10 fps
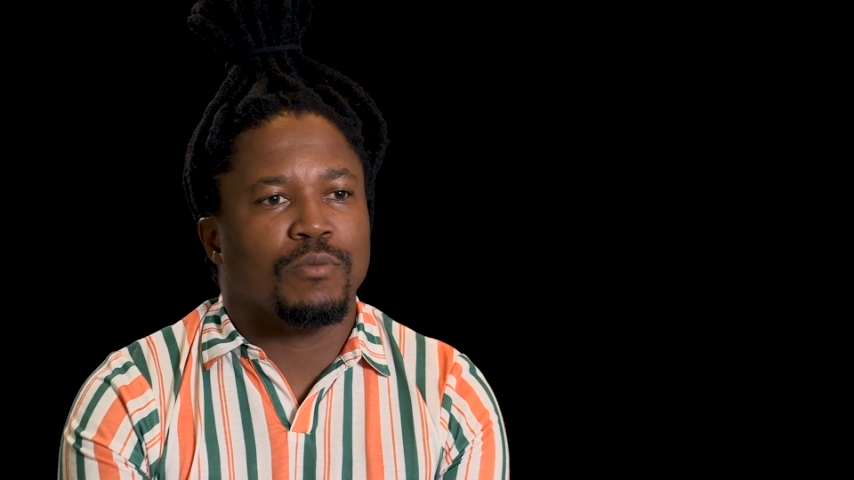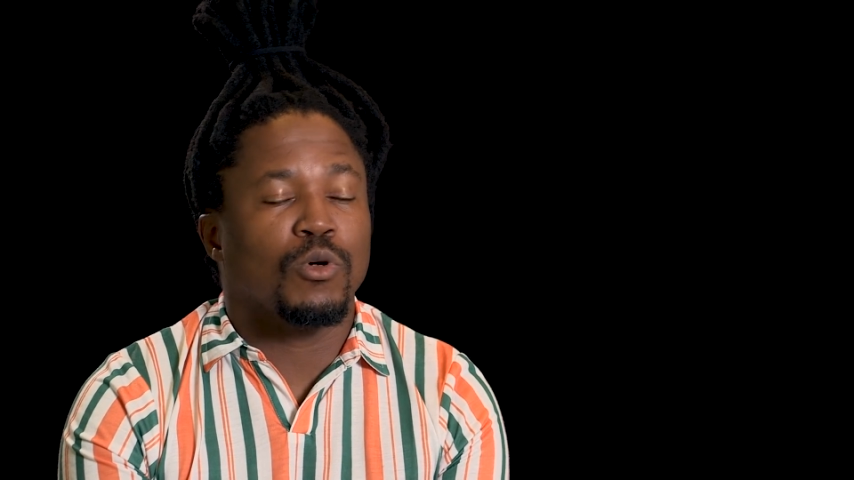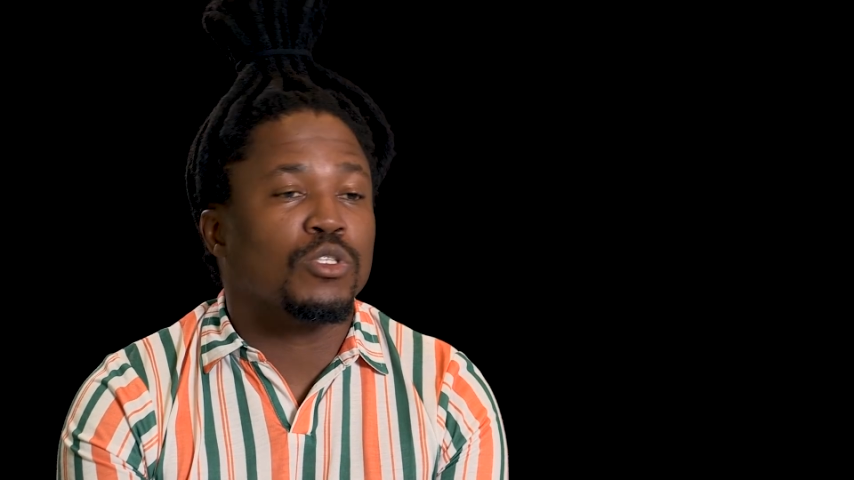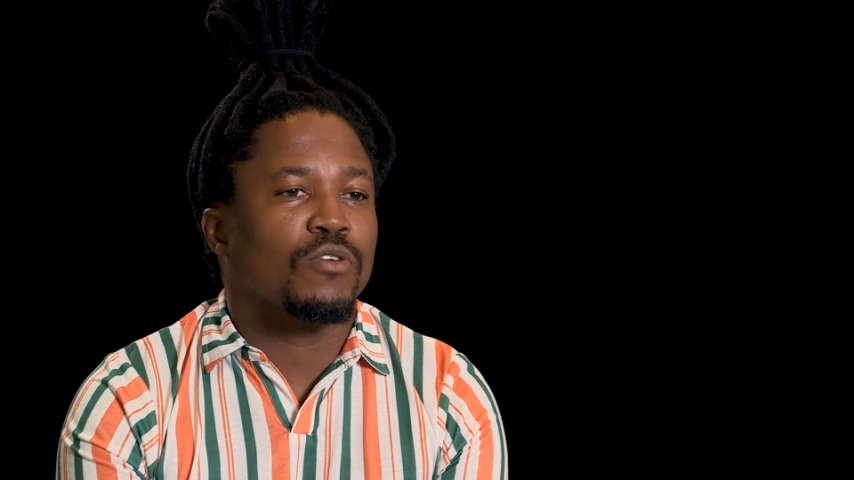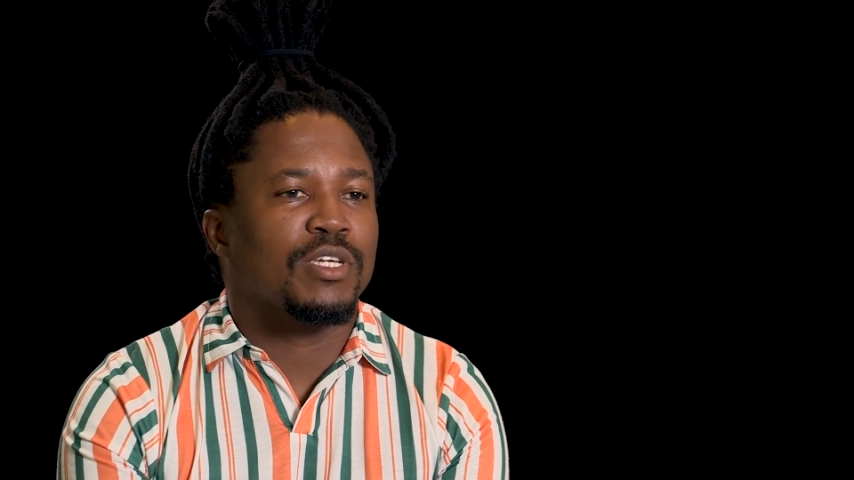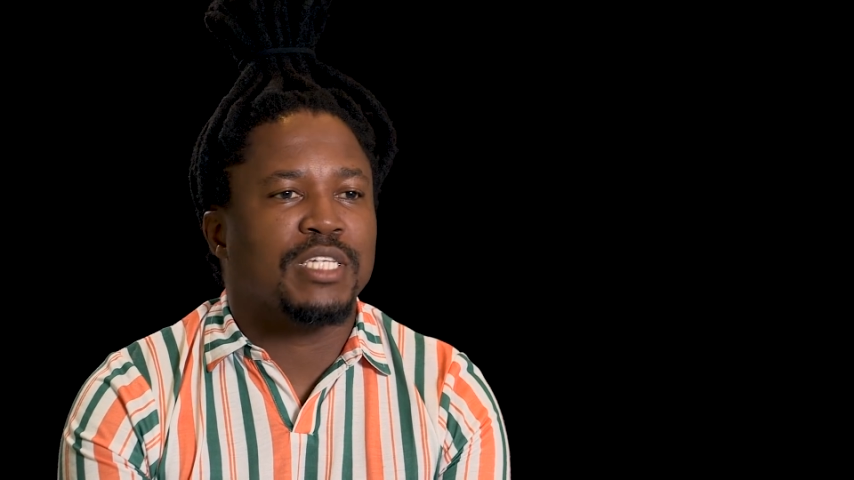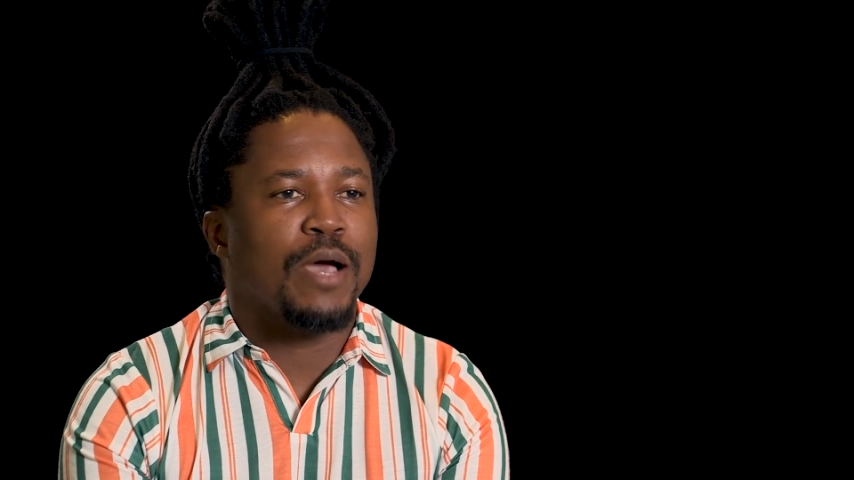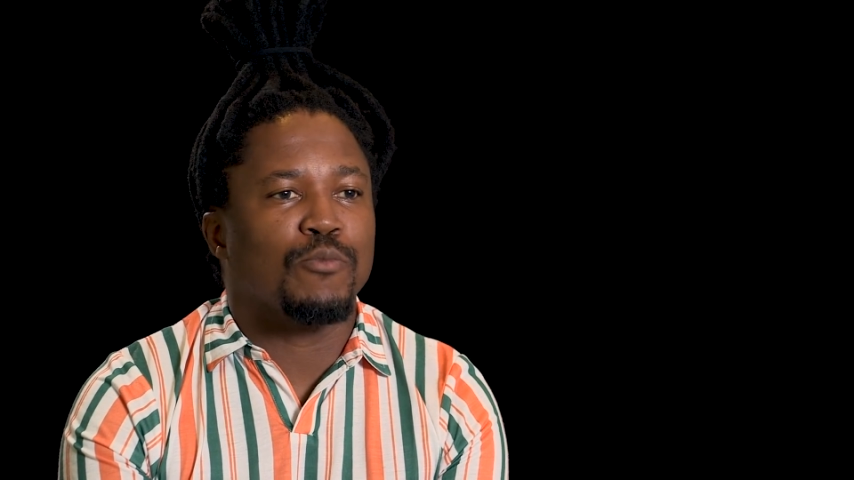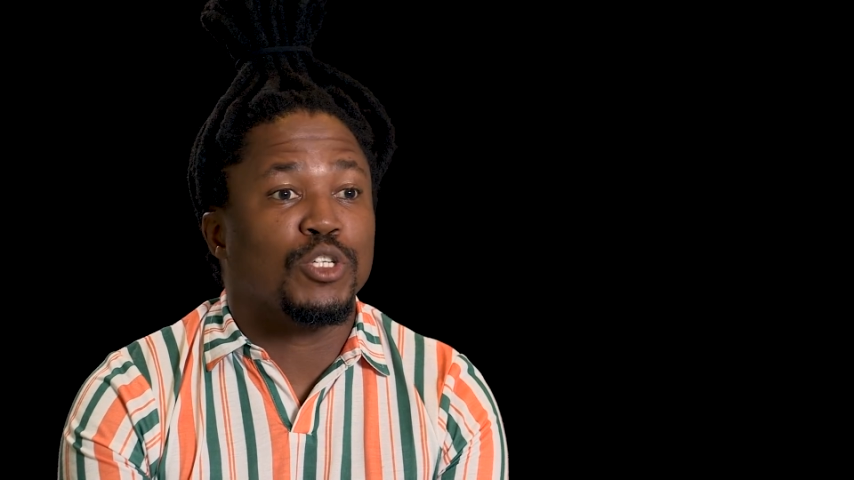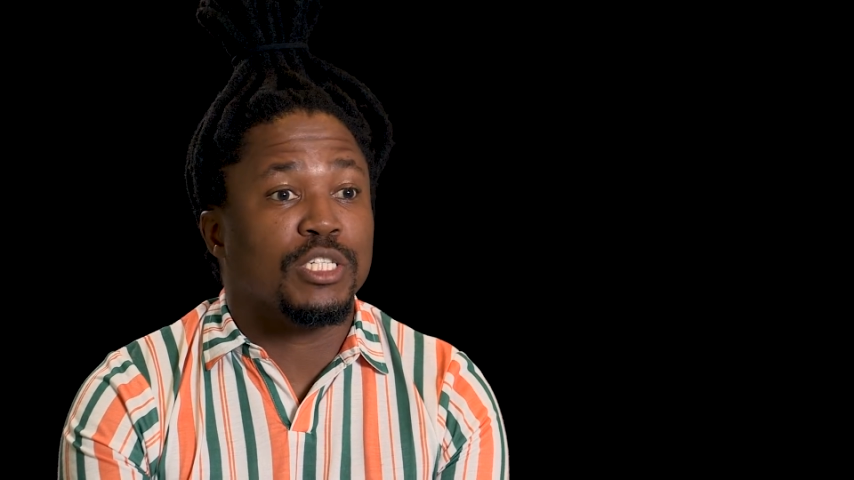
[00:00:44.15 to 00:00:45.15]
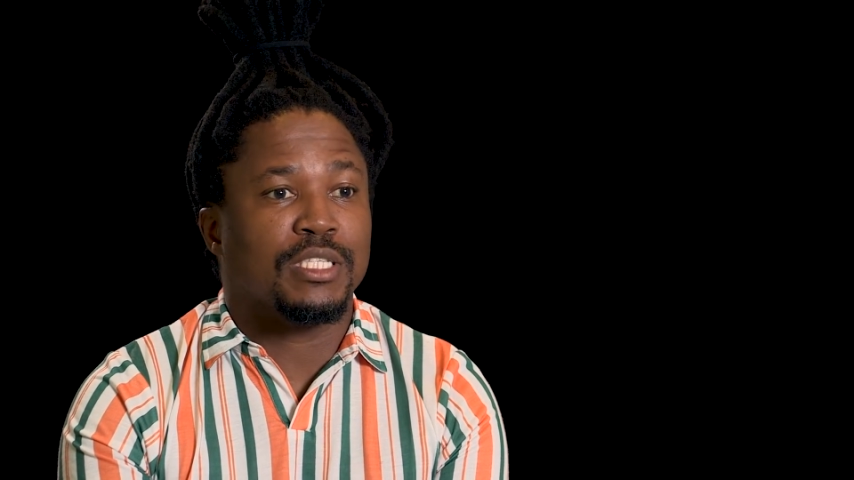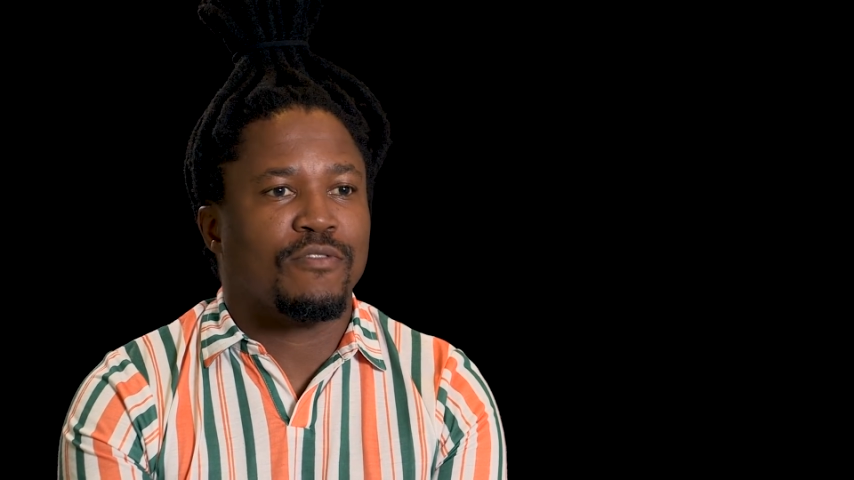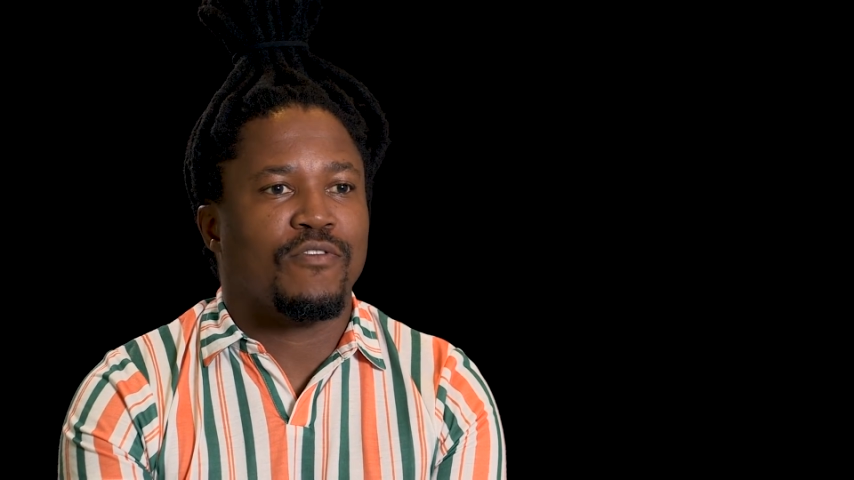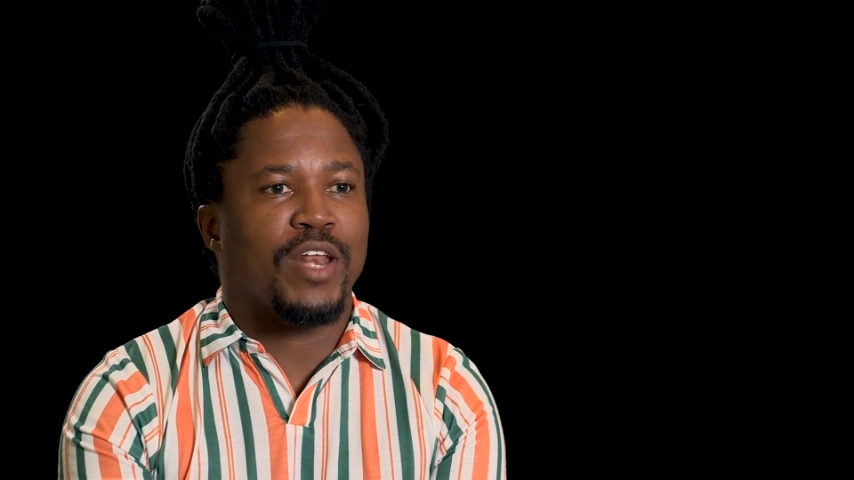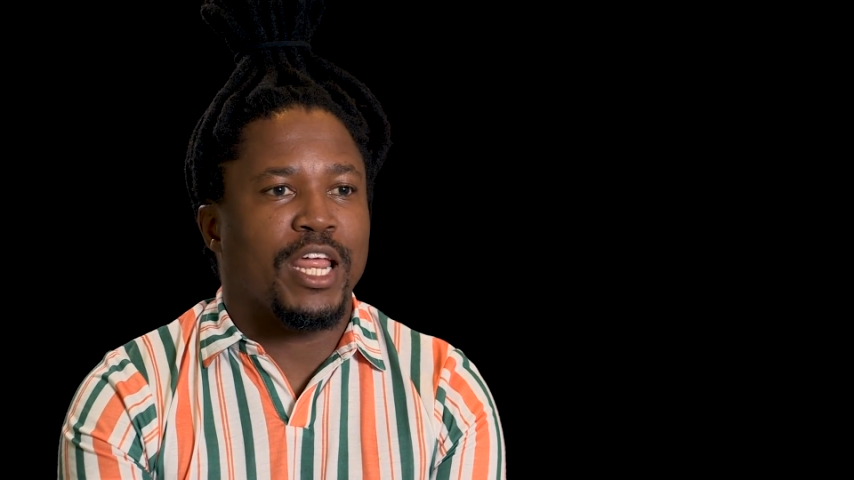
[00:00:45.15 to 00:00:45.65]
most of the time, we're just
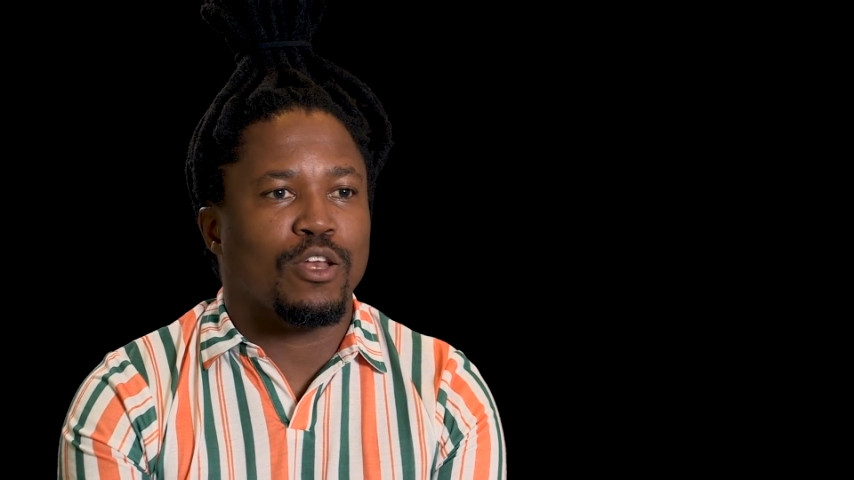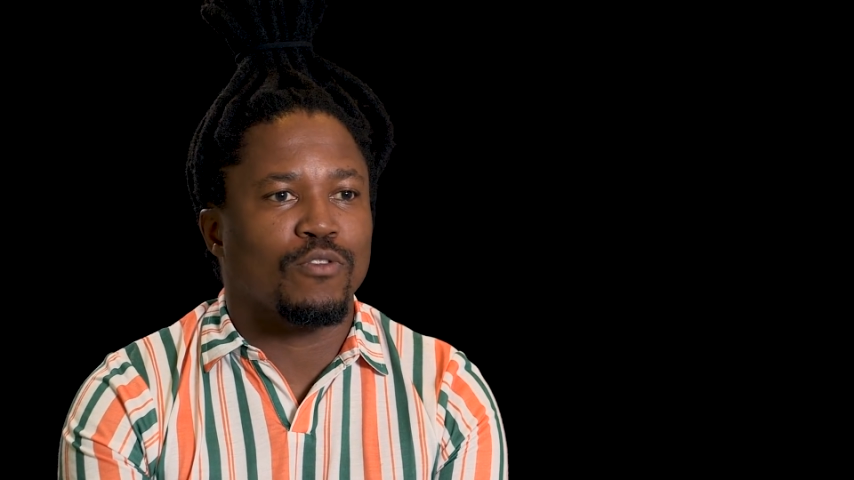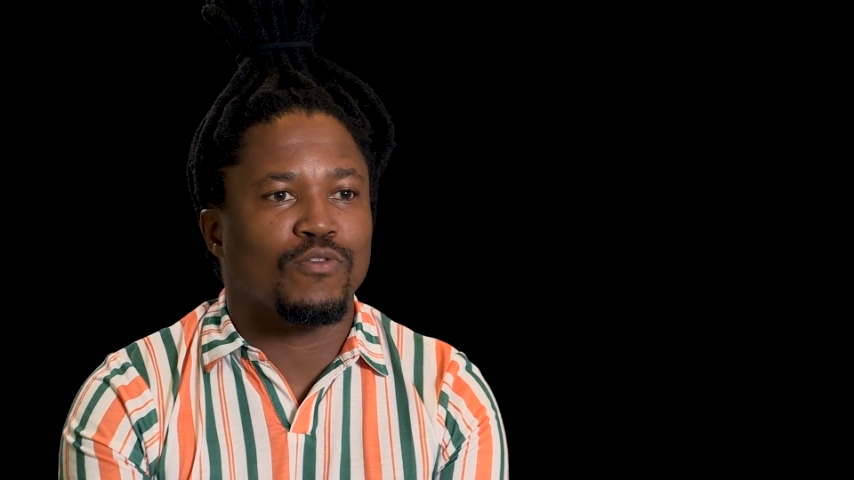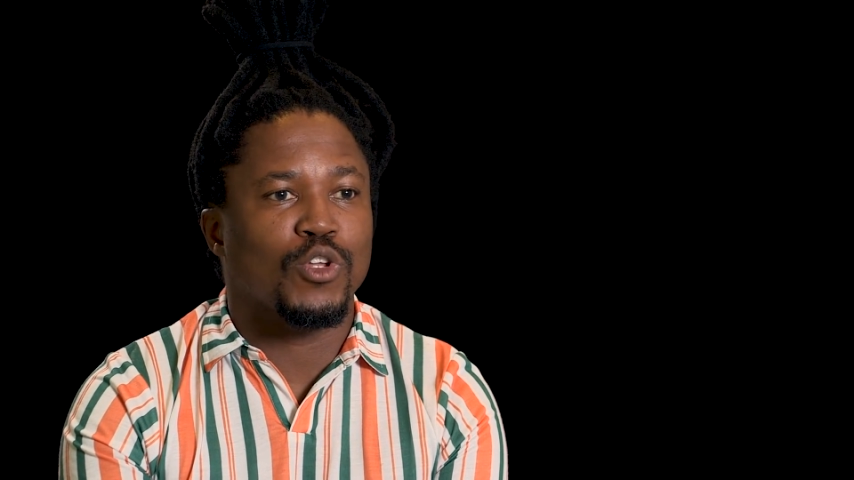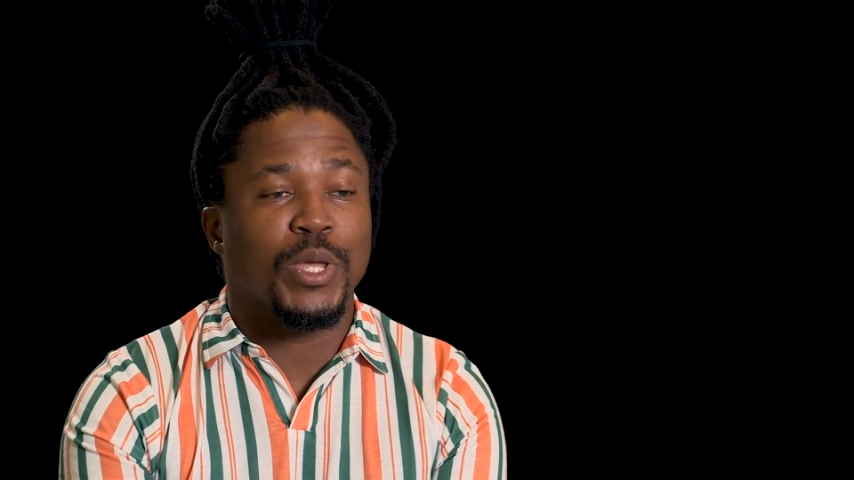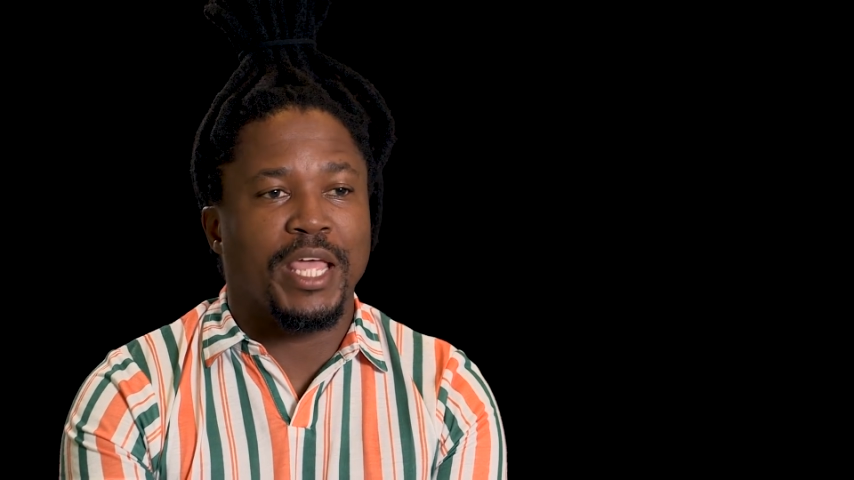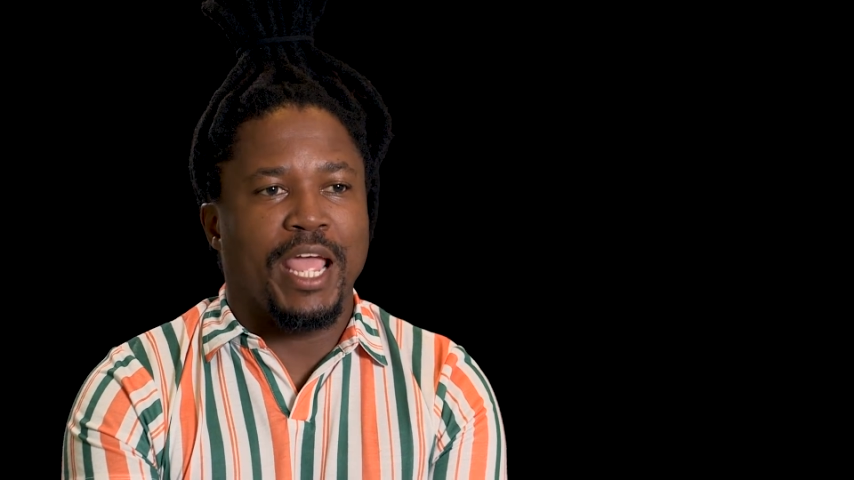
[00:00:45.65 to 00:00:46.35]
afraid of doing